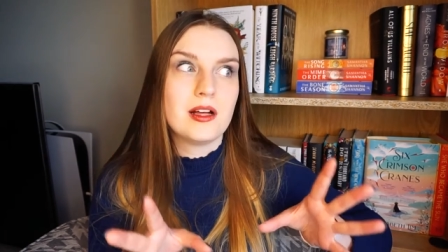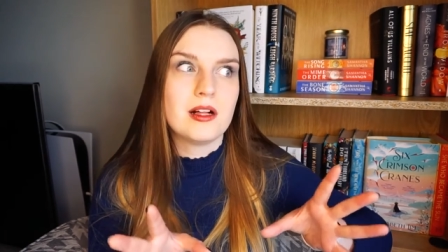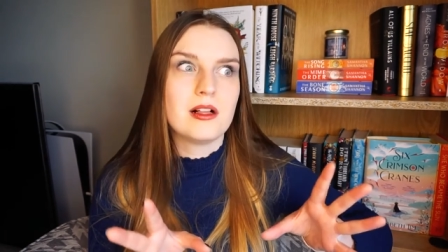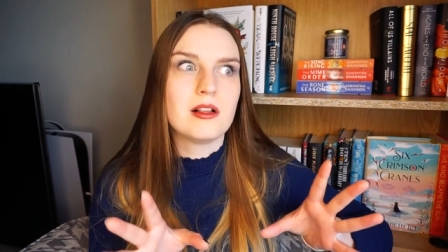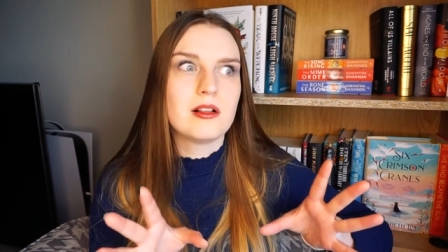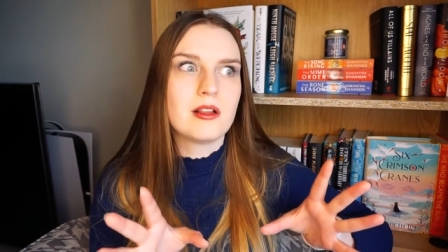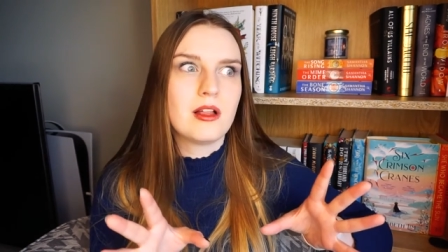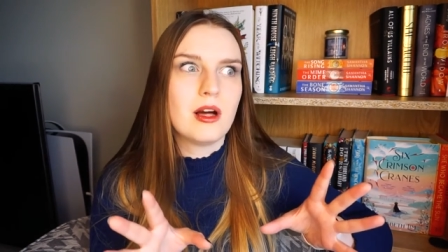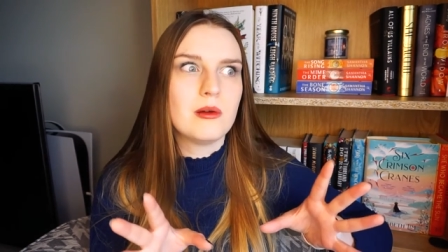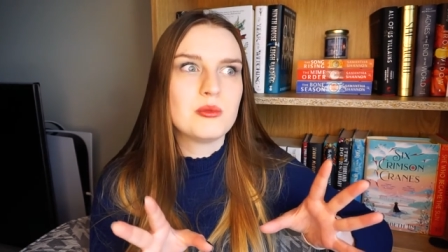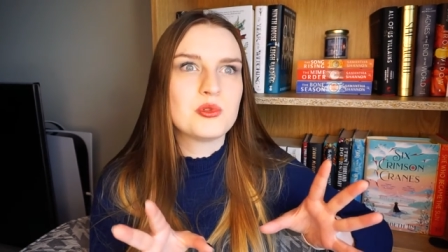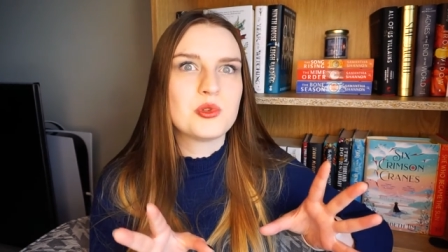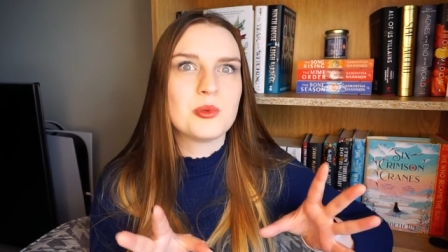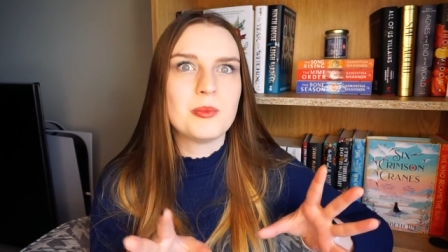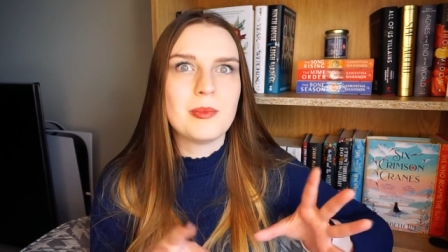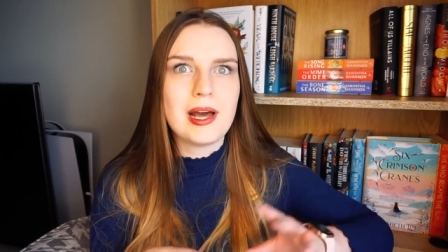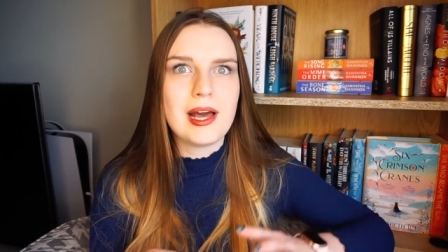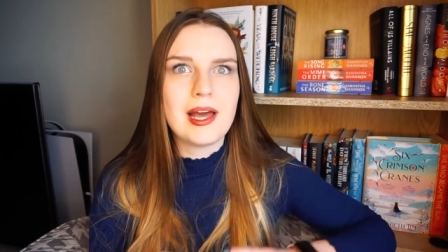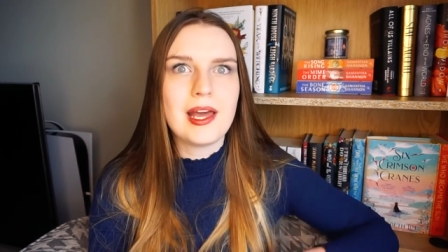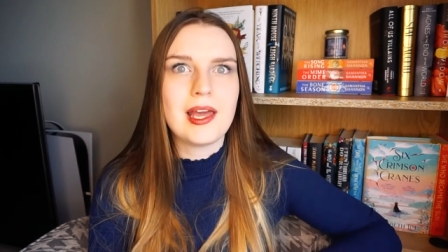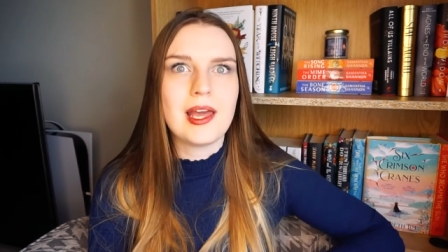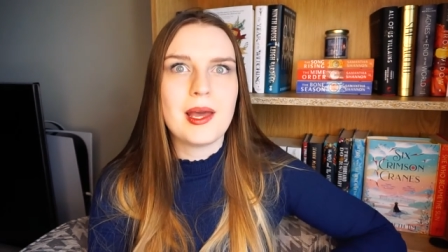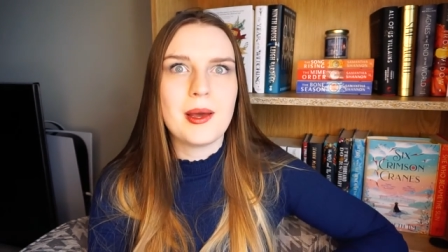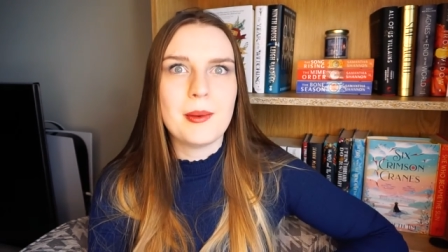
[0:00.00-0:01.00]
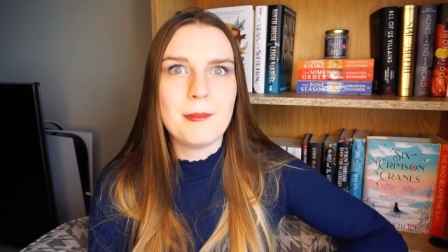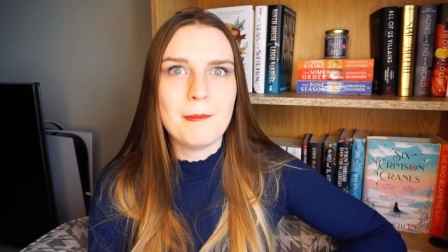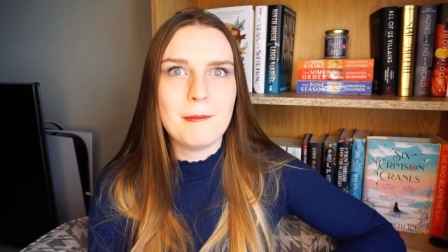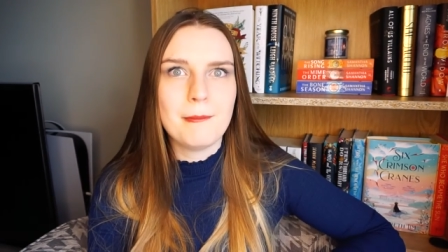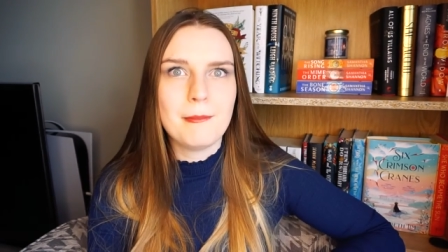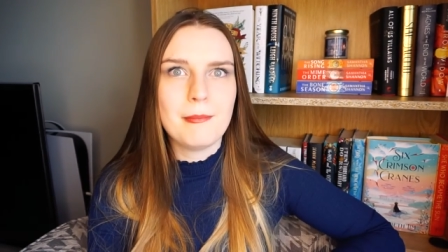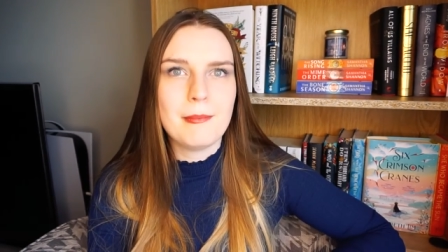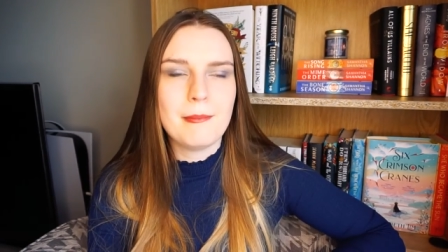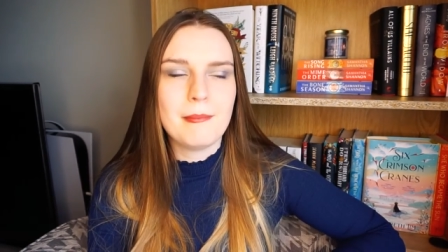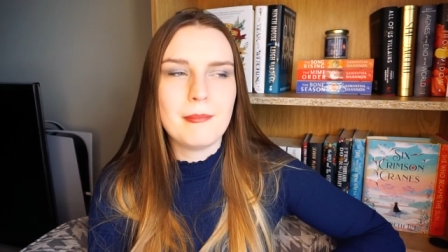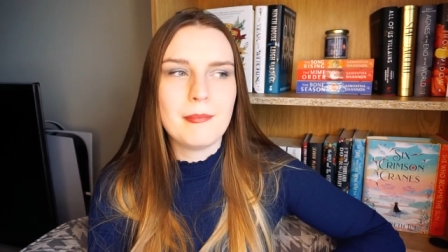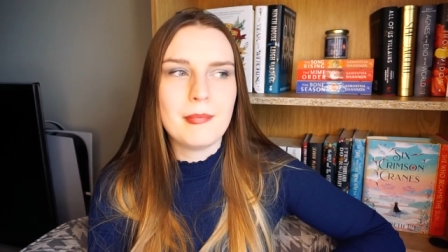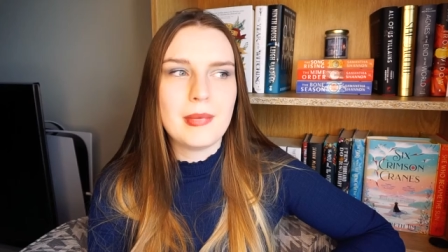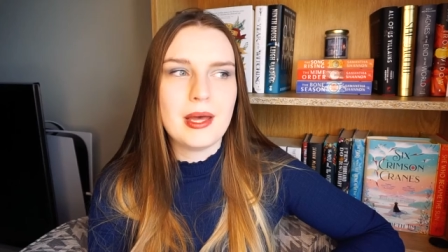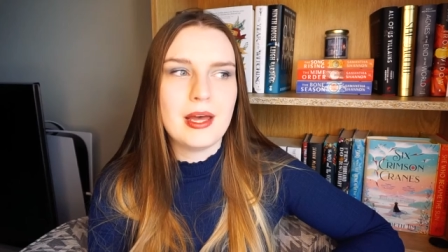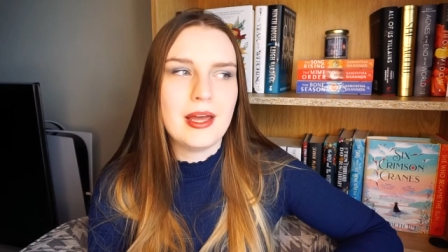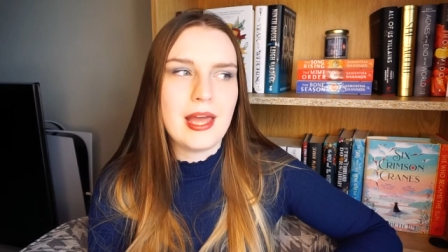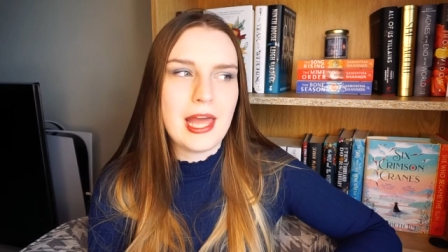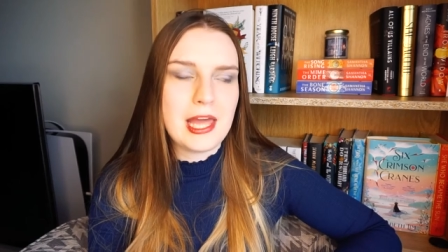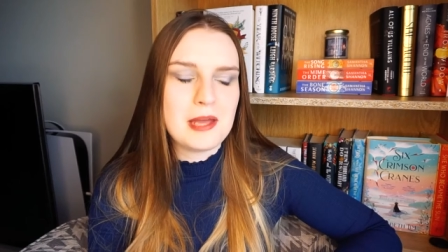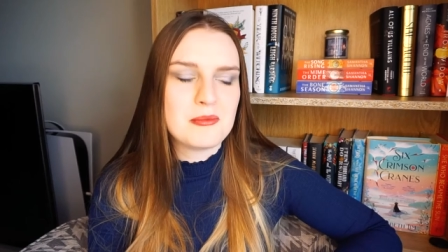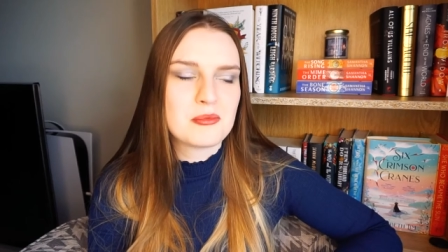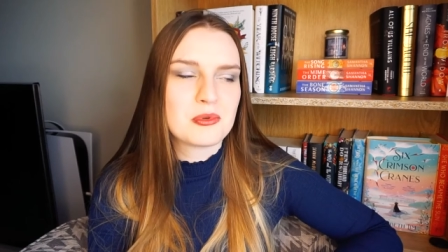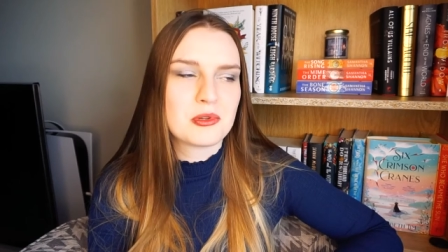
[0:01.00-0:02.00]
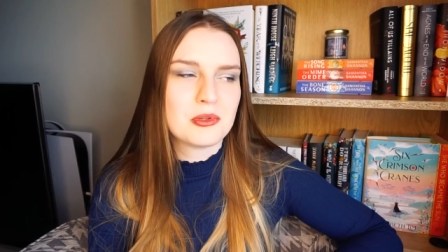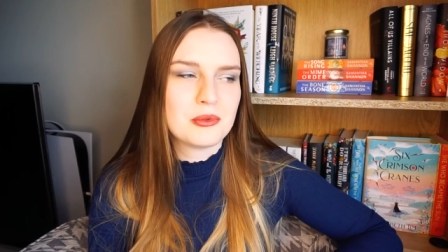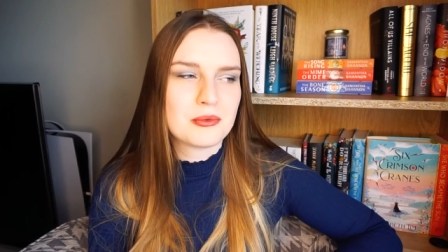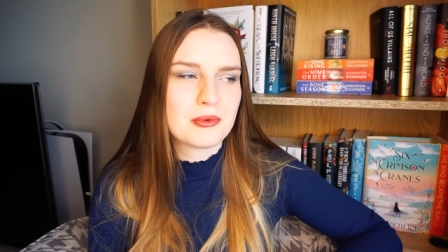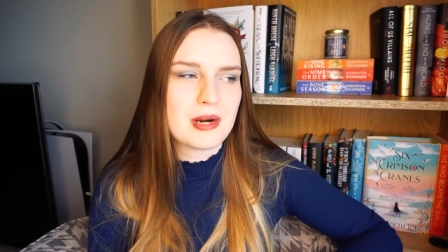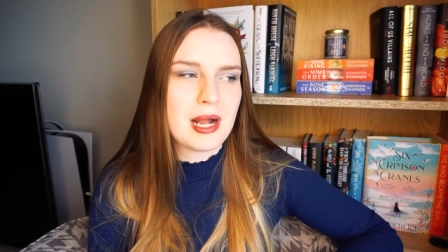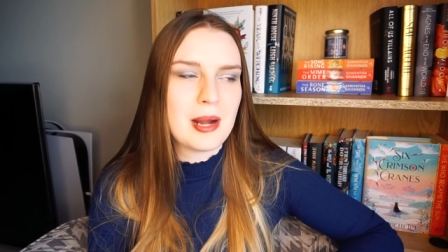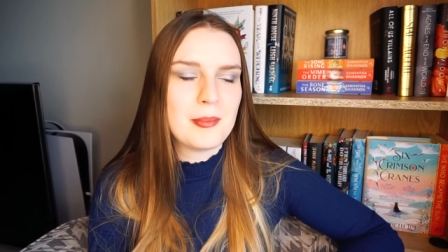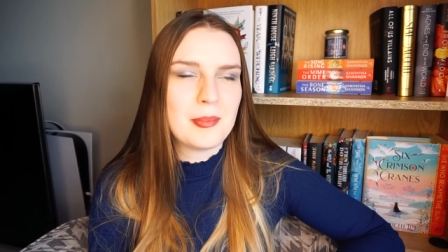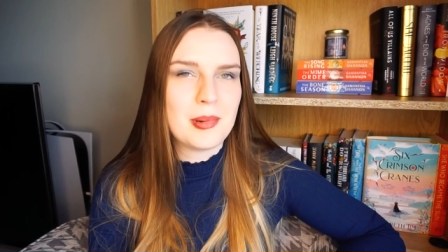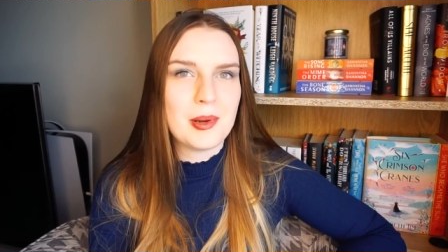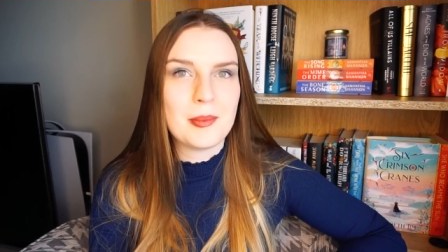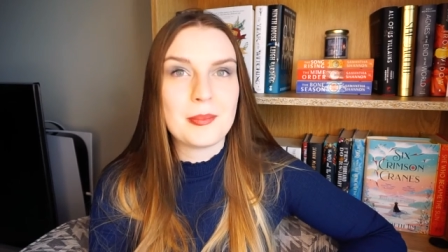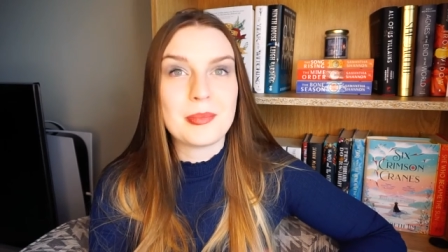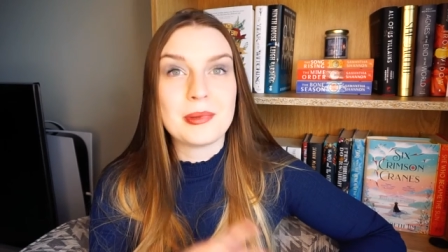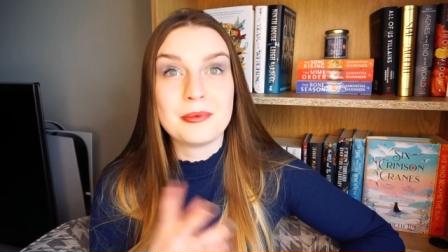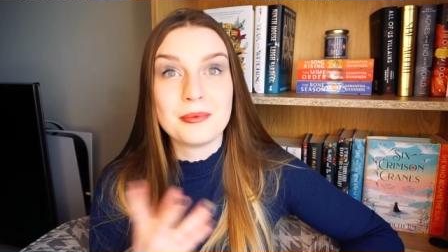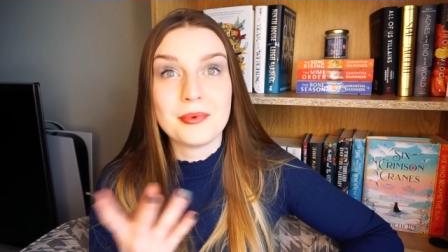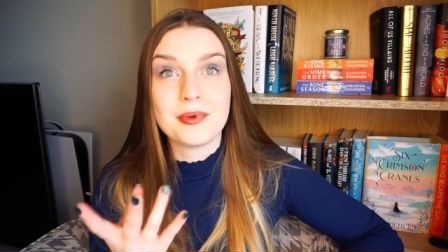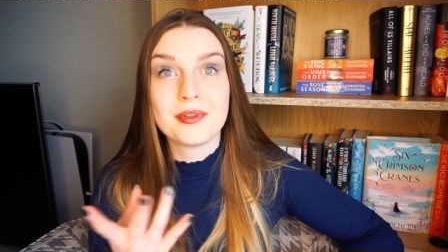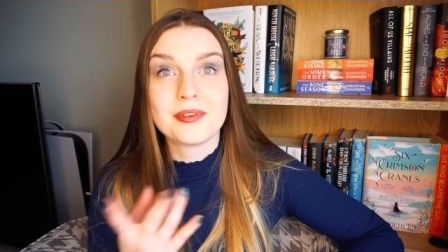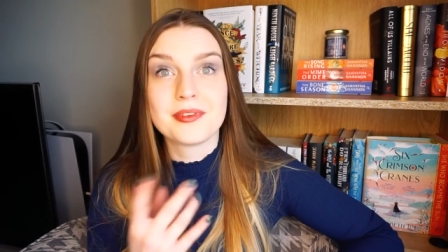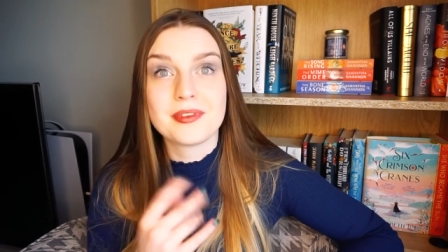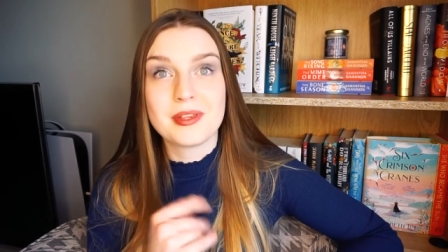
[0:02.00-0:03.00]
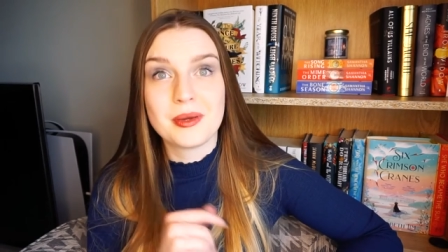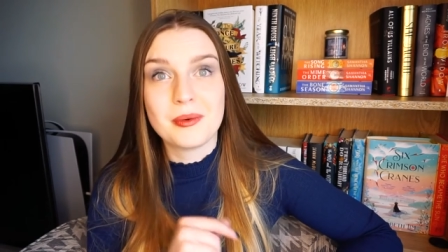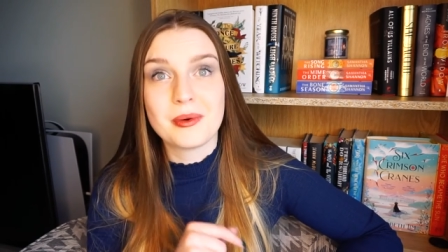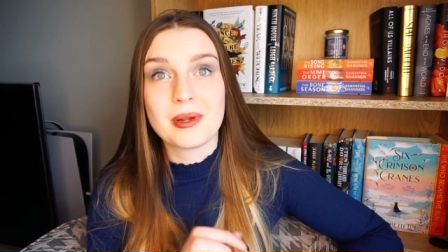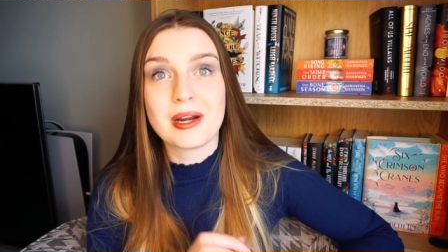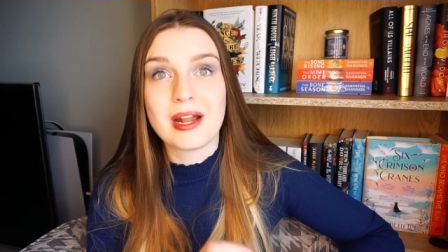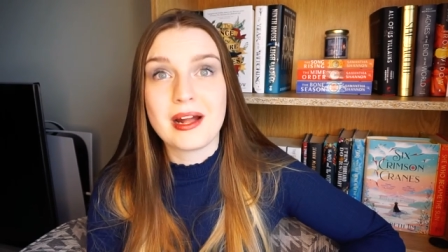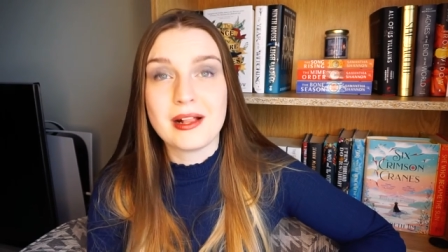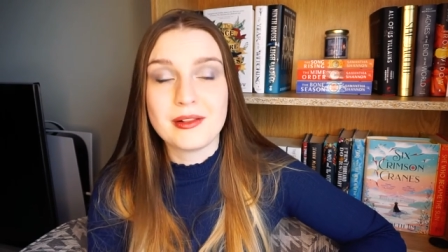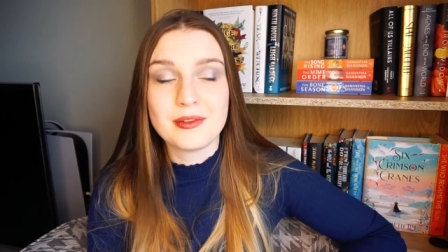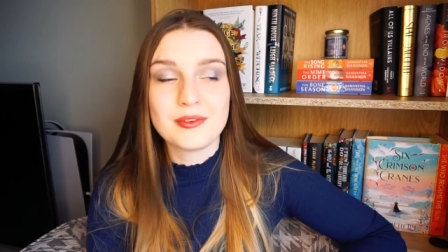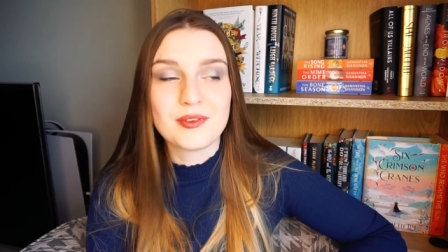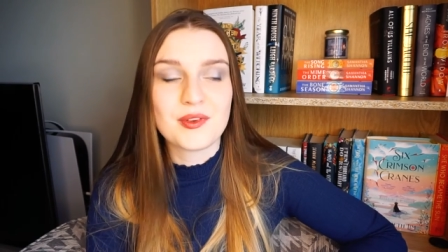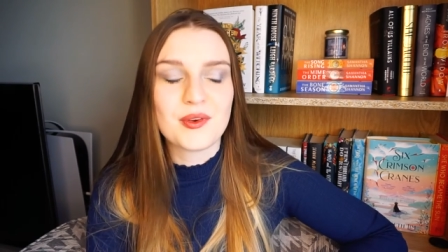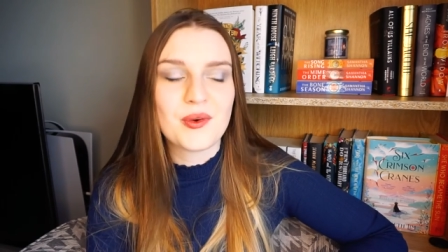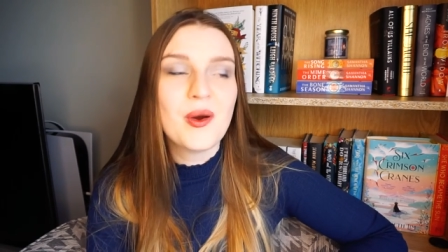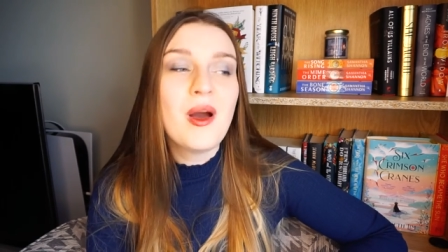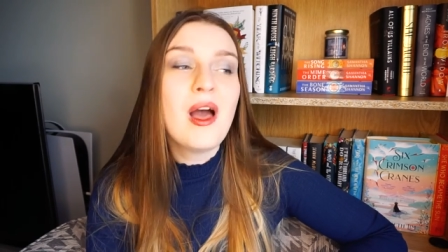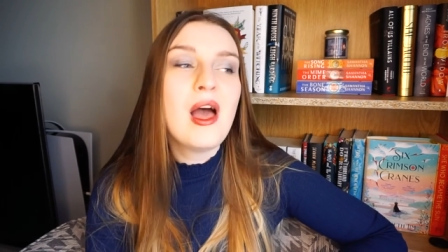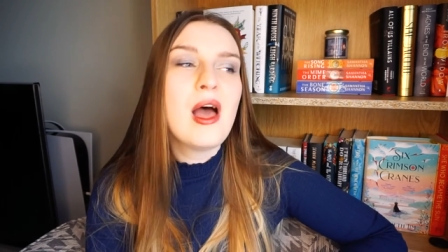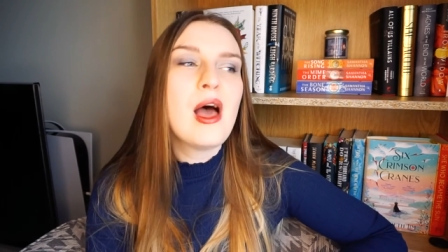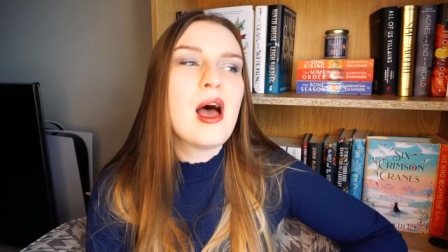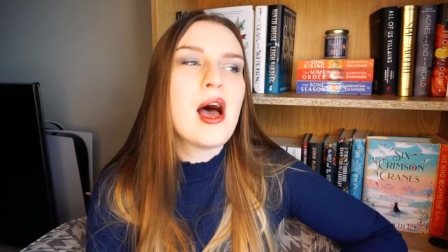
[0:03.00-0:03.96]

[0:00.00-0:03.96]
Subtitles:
I'll come to my April wrap up and we'll see what I'll do.